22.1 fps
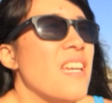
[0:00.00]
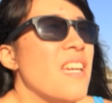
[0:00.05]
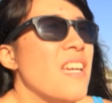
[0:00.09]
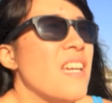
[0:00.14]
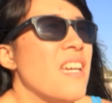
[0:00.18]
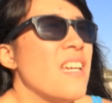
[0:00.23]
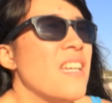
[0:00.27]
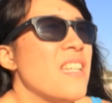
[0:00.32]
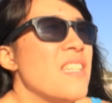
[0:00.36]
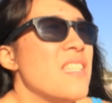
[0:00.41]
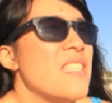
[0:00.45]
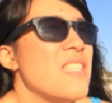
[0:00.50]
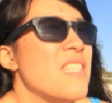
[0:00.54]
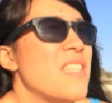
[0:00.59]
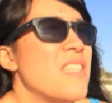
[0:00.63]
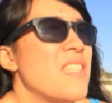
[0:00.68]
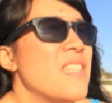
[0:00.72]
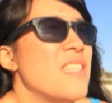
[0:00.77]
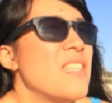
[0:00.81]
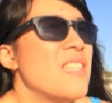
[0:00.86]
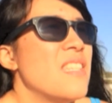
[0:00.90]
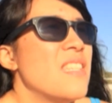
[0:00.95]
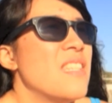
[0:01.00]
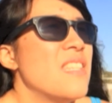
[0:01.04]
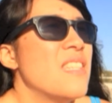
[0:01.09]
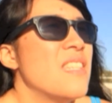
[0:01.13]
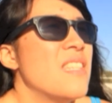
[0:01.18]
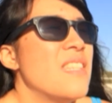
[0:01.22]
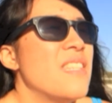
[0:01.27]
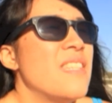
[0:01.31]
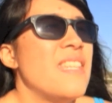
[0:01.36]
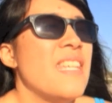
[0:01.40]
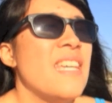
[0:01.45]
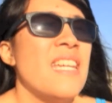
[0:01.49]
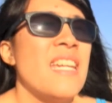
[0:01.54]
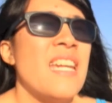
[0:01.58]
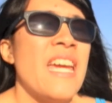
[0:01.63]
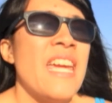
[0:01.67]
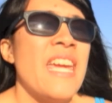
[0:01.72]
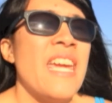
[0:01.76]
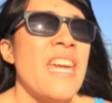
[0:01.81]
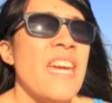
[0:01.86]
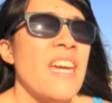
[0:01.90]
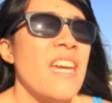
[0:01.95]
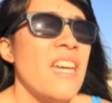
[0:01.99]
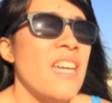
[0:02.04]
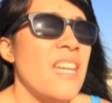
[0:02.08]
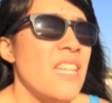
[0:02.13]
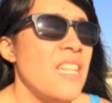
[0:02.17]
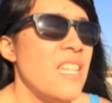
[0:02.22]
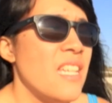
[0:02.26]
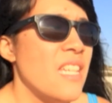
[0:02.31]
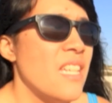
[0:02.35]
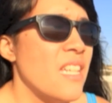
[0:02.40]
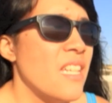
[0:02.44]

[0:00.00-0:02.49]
And then I had,